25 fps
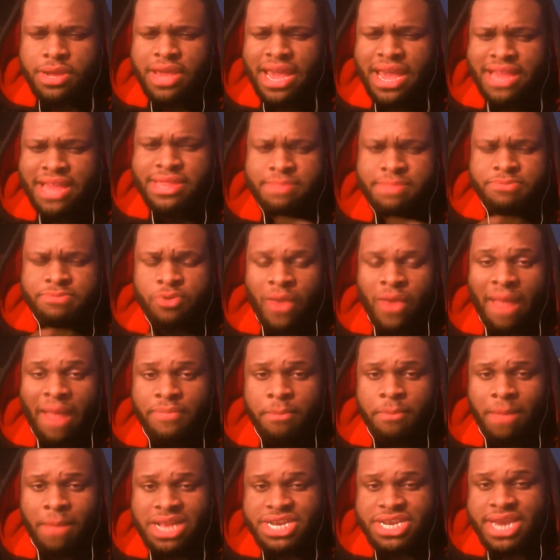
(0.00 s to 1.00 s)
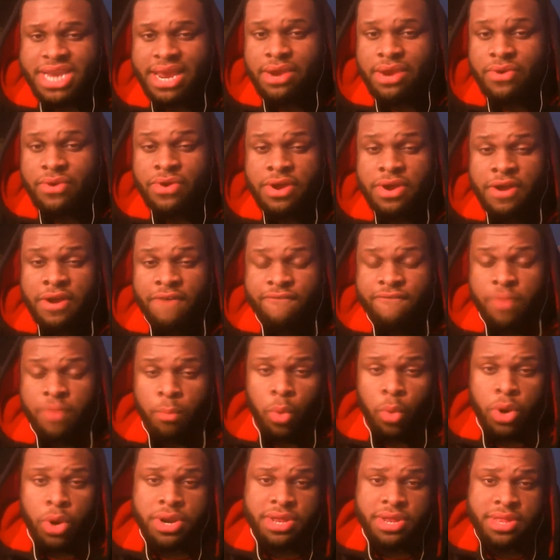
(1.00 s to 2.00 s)
And subscribe to my channel for
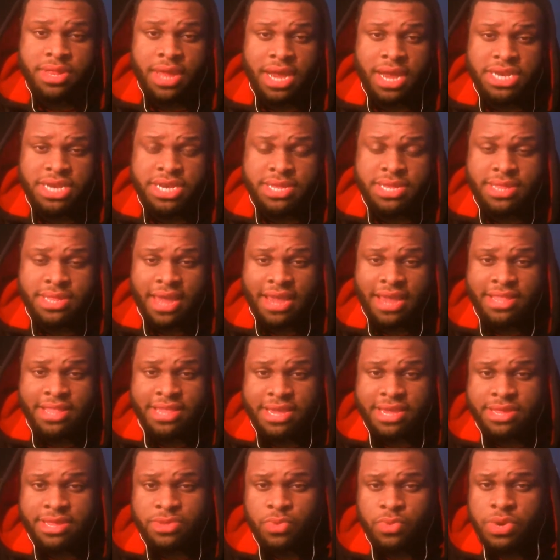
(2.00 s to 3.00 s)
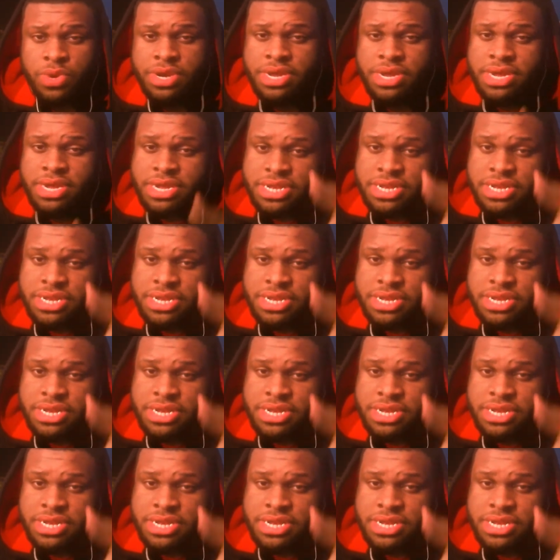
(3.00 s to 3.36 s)
more discussions like this one.